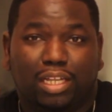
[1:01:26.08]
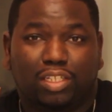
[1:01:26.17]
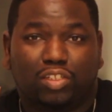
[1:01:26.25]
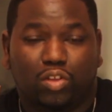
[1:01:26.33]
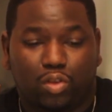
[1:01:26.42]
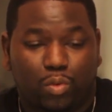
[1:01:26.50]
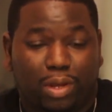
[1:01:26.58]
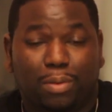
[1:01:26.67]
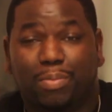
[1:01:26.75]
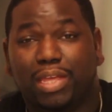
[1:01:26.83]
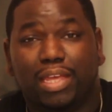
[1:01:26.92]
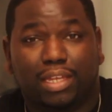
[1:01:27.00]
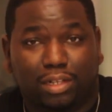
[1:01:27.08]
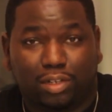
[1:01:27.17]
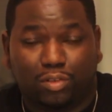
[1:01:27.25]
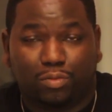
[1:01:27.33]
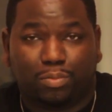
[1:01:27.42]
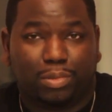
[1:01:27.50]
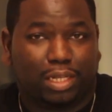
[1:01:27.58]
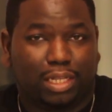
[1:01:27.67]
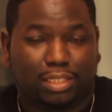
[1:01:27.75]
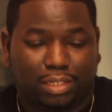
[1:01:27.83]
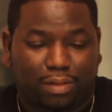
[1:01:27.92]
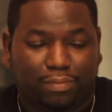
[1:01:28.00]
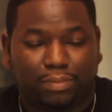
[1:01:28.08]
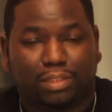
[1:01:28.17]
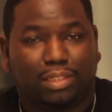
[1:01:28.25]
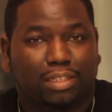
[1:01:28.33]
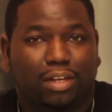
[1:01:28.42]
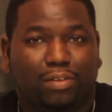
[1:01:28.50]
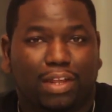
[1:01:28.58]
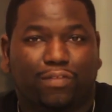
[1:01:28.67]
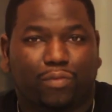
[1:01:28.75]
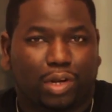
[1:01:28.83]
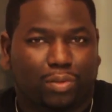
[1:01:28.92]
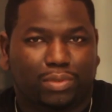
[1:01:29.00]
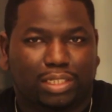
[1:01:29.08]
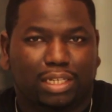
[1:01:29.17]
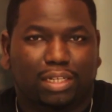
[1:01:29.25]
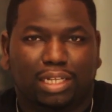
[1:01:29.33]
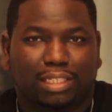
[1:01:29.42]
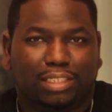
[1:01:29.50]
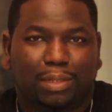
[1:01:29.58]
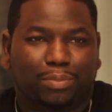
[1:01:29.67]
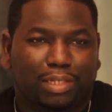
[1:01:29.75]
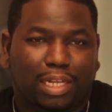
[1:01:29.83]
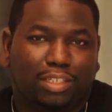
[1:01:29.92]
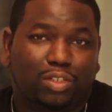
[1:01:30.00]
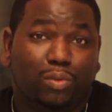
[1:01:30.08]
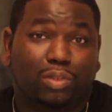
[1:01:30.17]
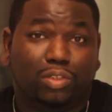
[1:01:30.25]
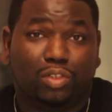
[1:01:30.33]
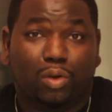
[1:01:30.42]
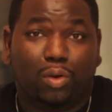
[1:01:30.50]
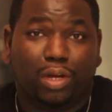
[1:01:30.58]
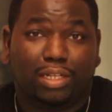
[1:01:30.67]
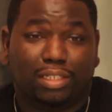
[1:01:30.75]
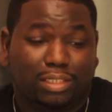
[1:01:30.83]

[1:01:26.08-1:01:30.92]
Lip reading: So you want to be in the loop because of, that frequency is something that you enjoyed.